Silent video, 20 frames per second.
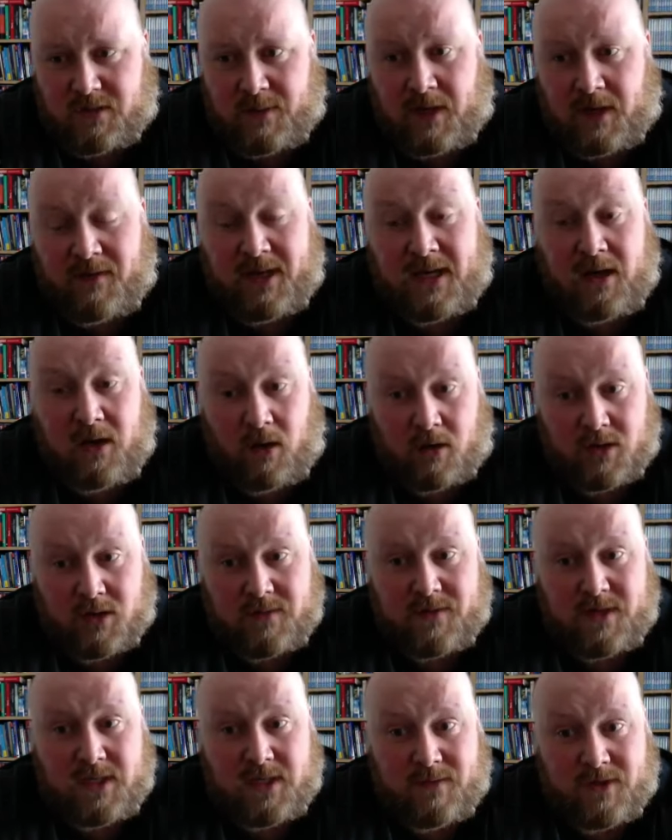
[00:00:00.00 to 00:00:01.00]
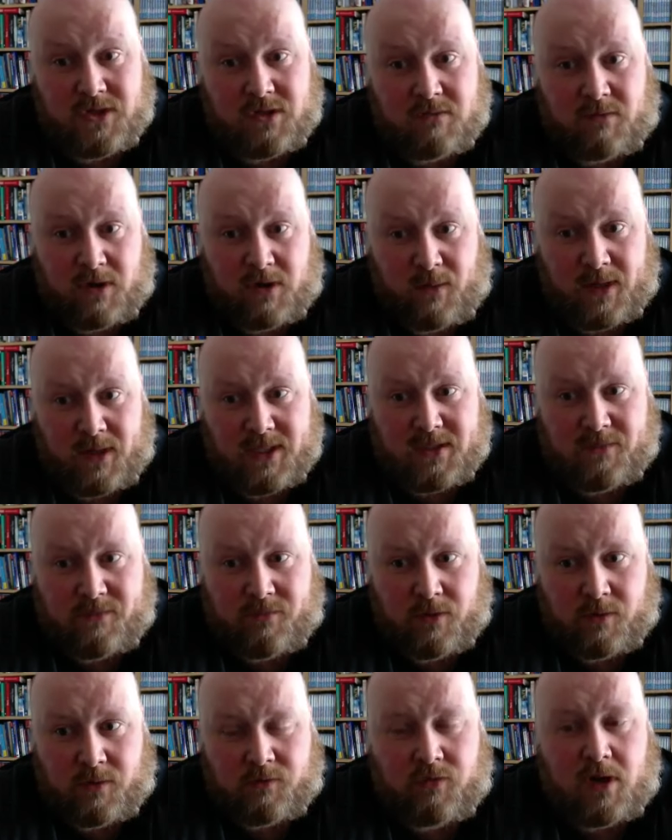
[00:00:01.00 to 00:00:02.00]
I mean, I've had lots of individual requests
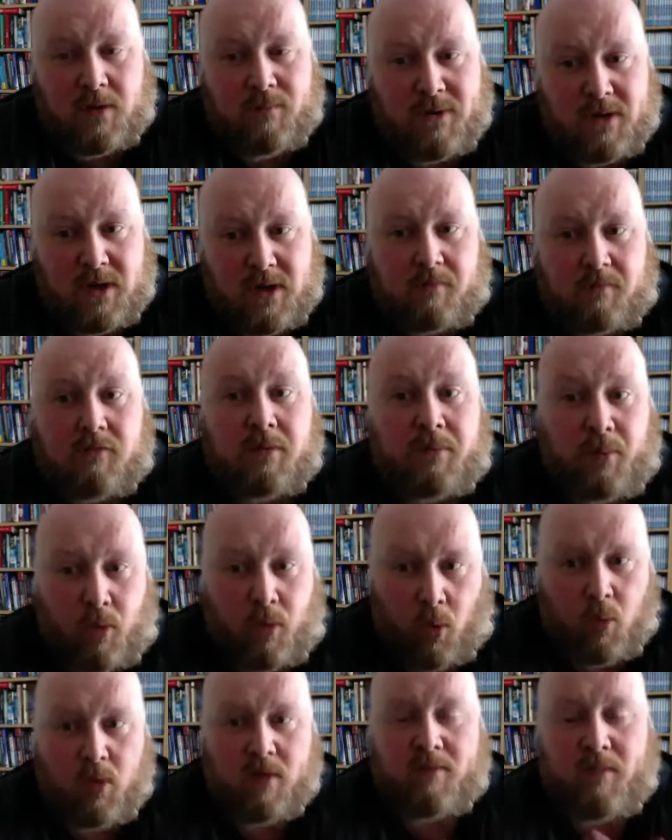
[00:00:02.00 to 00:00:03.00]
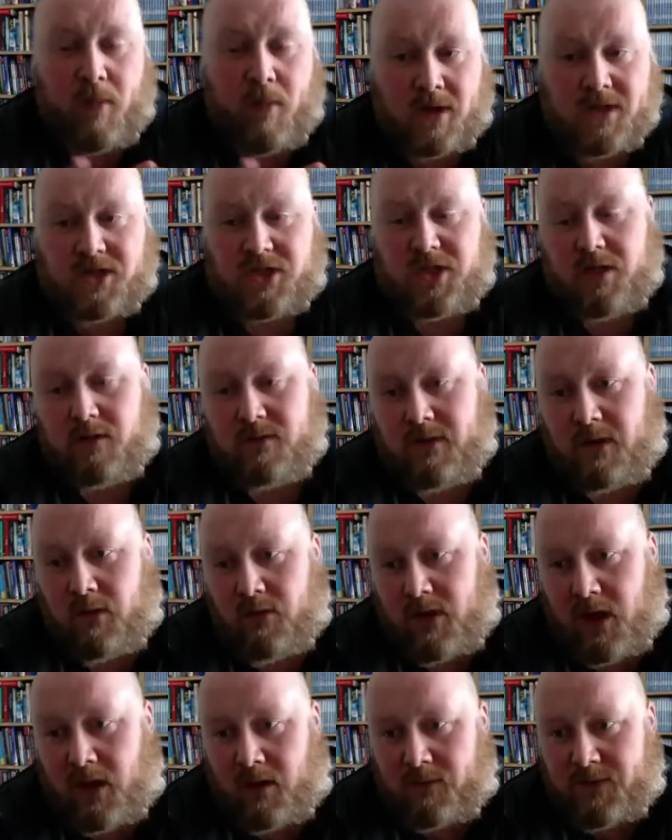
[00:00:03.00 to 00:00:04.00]
for, I'm trying to build up a rapport with my students. I
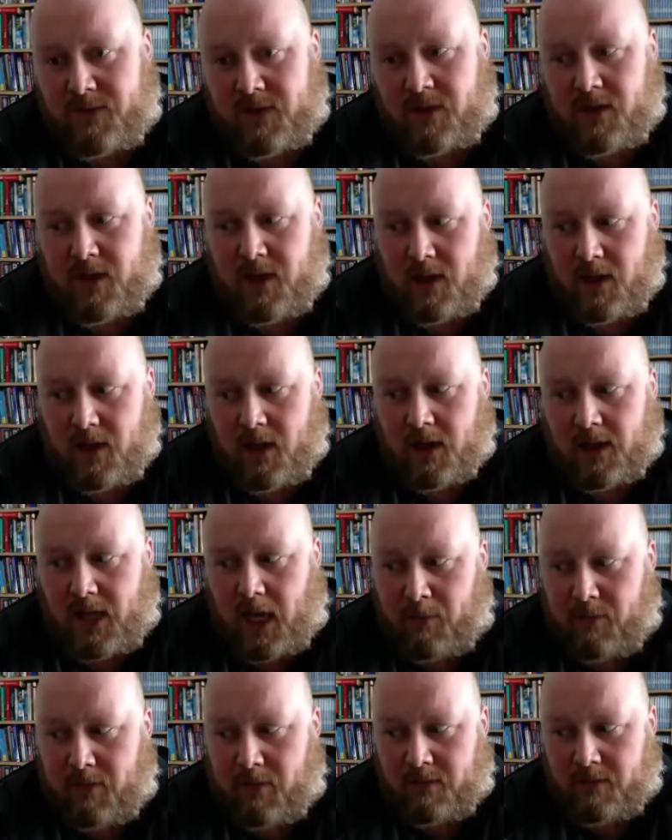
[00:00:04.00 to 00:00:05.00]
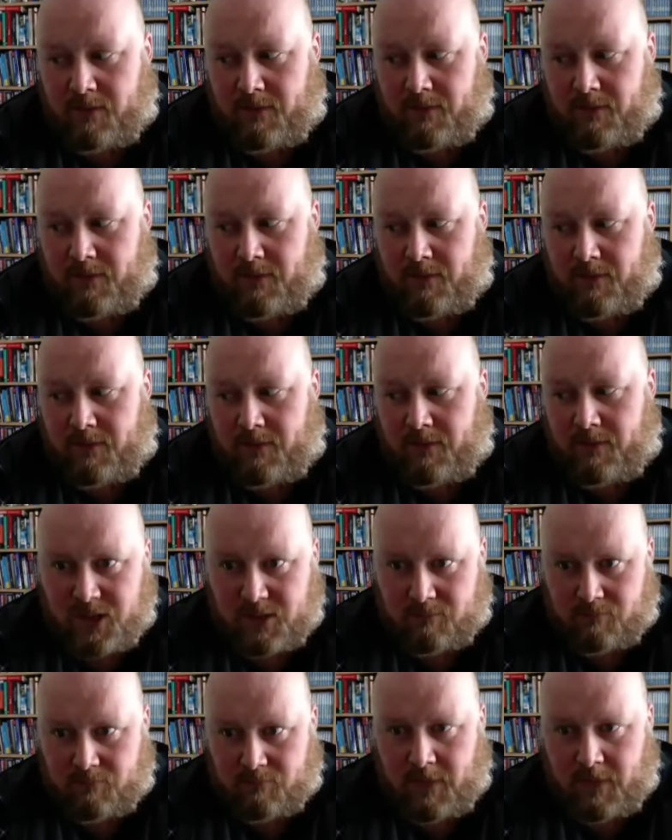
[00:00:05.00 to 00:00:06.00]
look after a couple of
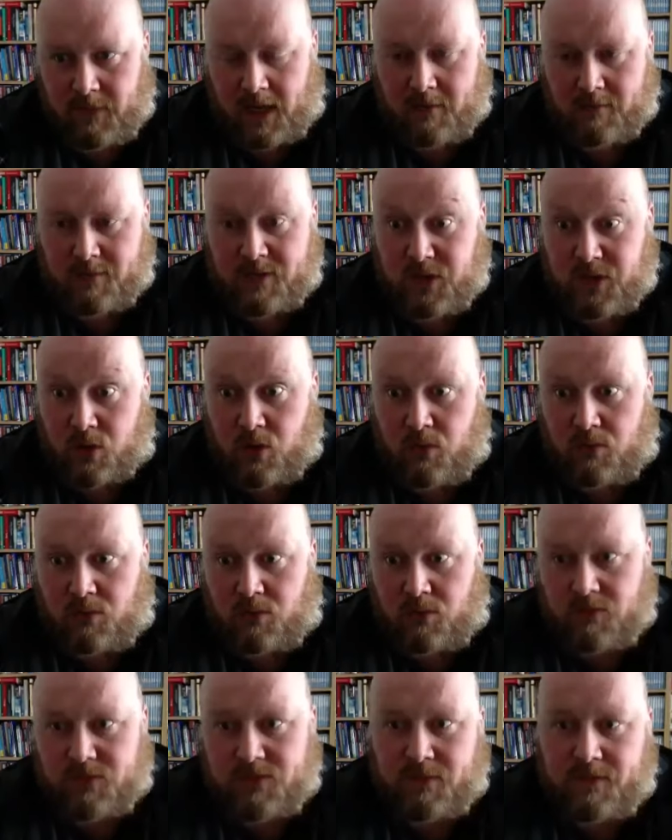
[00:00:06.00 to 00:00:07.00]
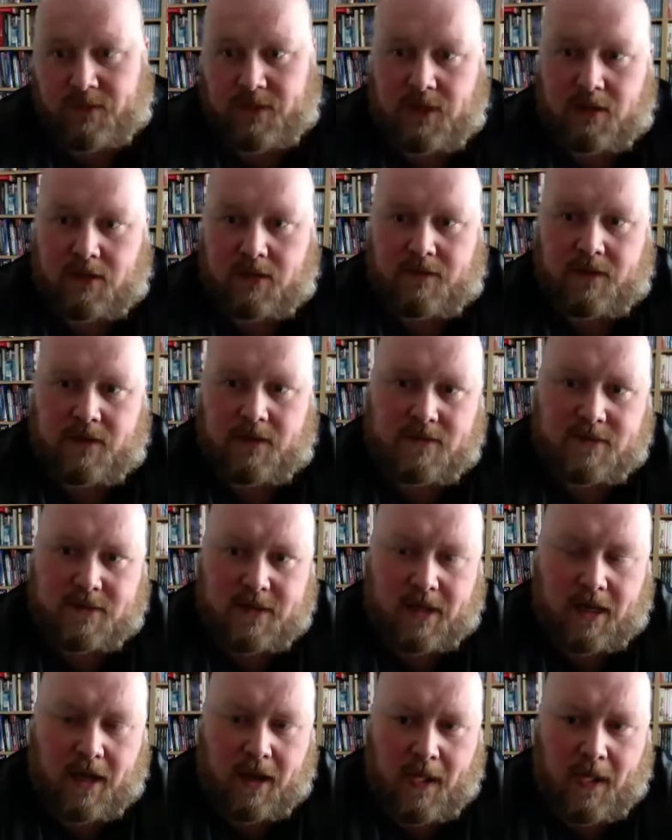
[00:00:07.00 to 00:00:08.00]
major schools within the
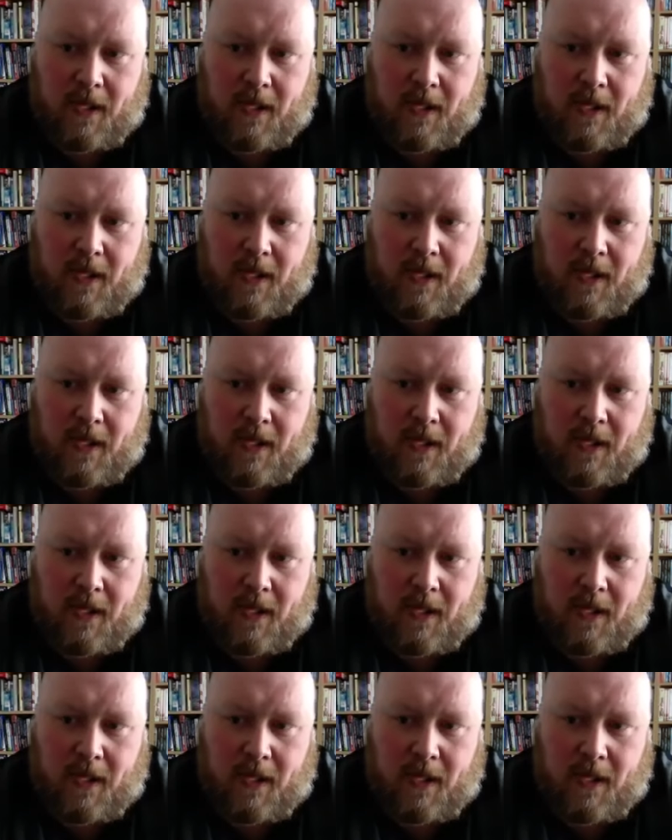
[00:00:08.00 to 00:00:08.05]
university.